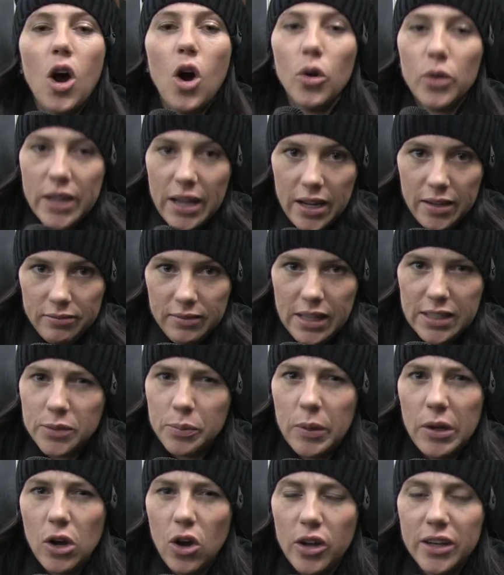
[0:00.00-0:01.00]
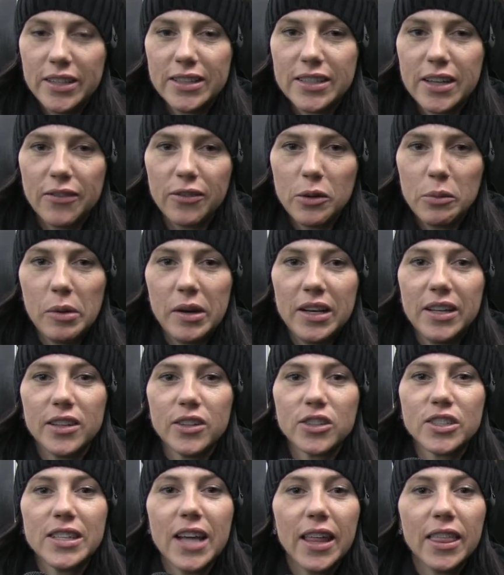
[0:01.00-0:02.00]
Okay, let's be honest, everybody.
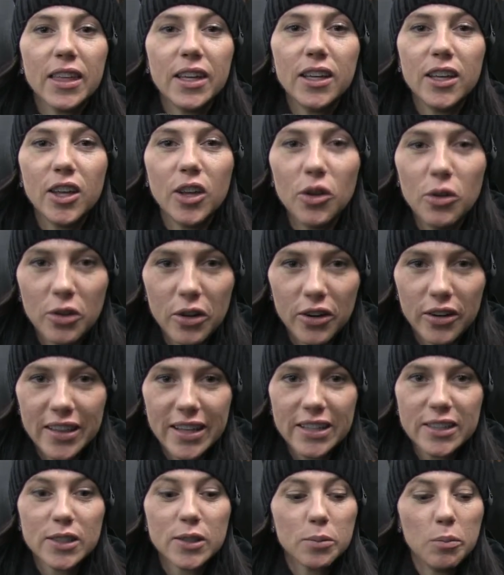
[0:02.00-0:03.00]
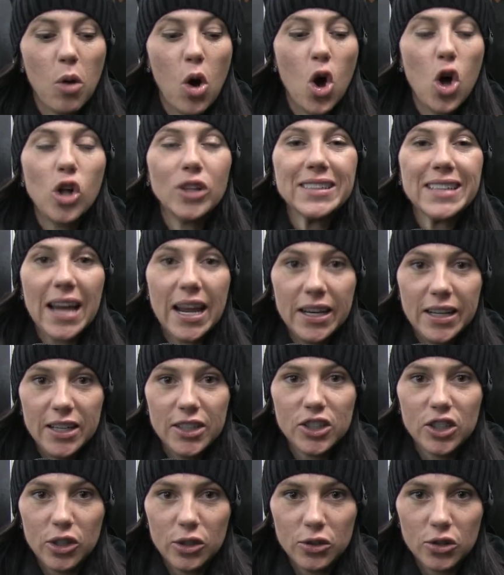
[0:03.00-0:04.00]
There's nothing cuter than small, tiny
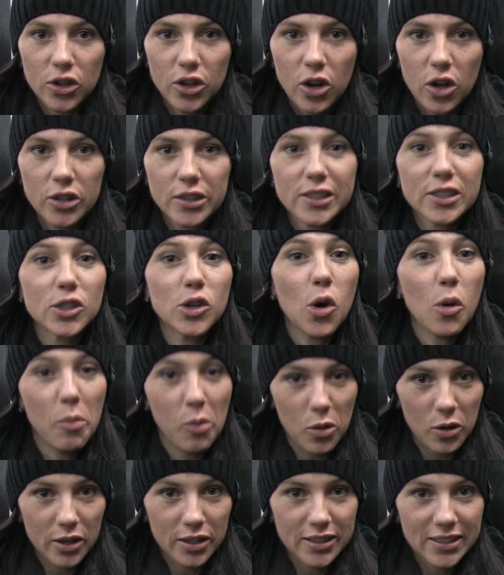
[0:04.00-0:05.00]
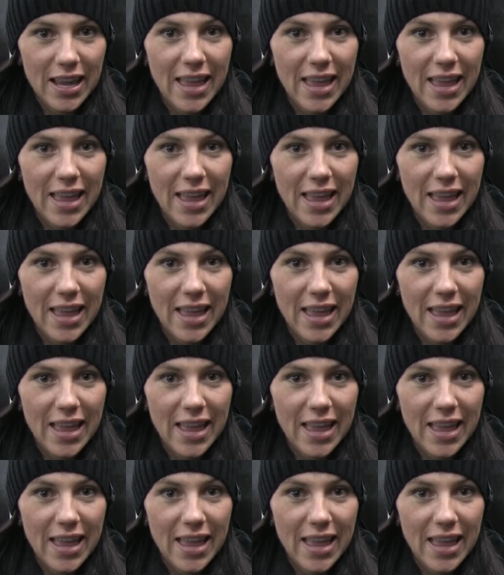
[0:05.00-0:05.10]
children on snowboards.